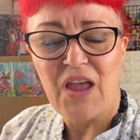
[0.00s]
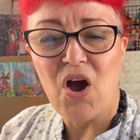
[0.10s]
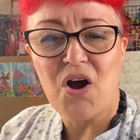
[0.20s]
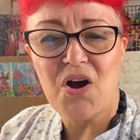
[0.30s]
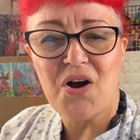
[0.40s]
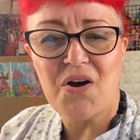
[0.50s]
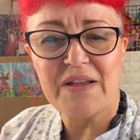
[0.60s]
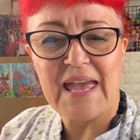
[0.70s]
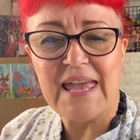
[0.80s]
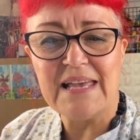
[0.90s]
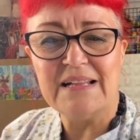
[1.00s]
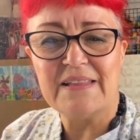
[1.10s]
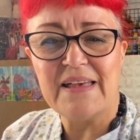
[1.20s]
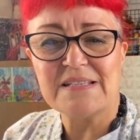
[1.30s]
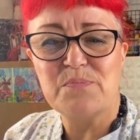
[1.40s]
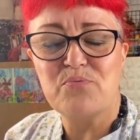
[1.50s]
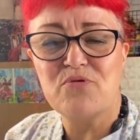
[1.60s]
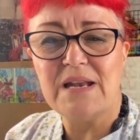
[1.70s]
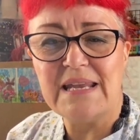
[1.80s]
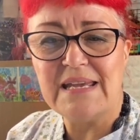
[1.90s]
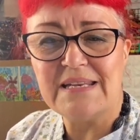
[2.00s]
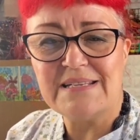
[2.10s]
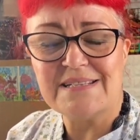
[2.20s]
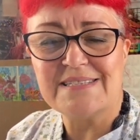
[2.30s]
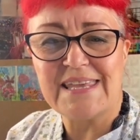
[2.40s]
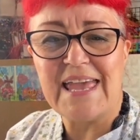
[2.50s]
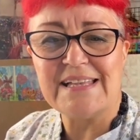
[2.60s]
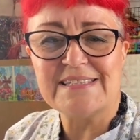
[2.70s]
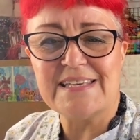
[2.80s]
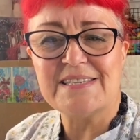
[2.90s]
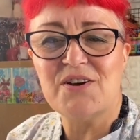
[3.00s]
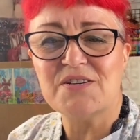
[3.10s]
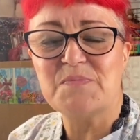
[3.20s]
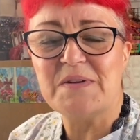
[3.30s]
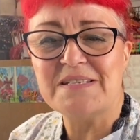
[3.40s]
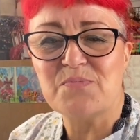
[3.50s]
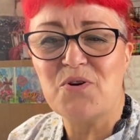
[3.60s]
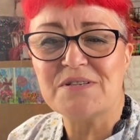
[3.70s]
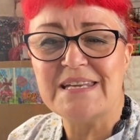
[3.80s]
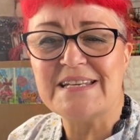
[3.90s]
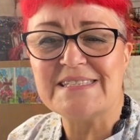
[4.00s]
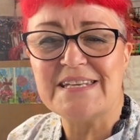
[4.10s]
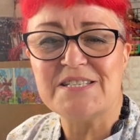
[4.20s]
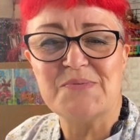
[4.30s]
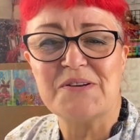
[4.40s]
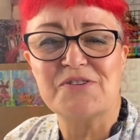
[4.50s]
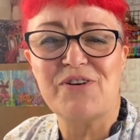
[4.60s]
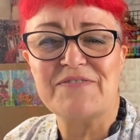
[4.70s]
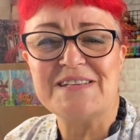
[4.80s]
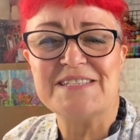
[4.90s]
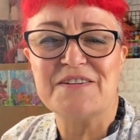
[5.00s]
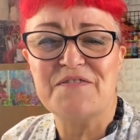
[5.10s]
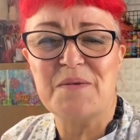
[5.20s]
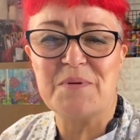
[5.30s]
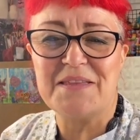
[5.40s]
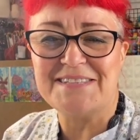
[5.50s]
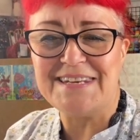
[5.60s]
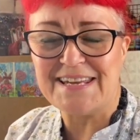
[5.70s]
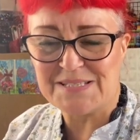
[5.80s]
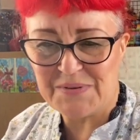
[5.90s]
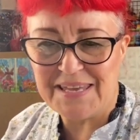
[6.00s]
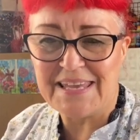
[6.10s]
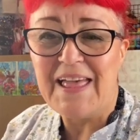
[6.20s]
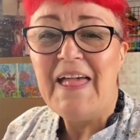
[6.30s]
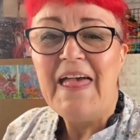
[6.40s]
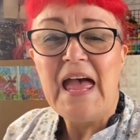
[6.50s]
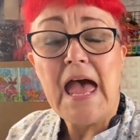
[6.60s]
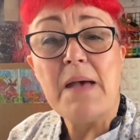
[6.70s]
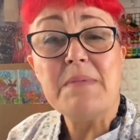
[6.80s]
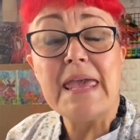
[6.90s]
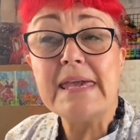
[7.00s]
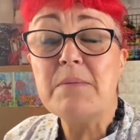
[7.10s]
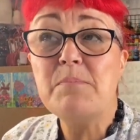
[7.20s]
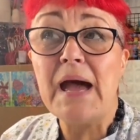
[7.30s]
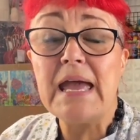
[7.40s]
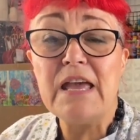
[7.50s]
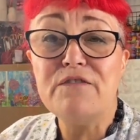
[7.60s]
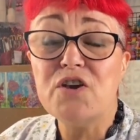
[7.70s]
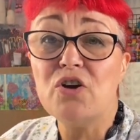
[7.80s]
Oh, Gail, that's brilliant. Gail says her husband's walked in and said just want crafty stuff for the birthday next week. He can buy, if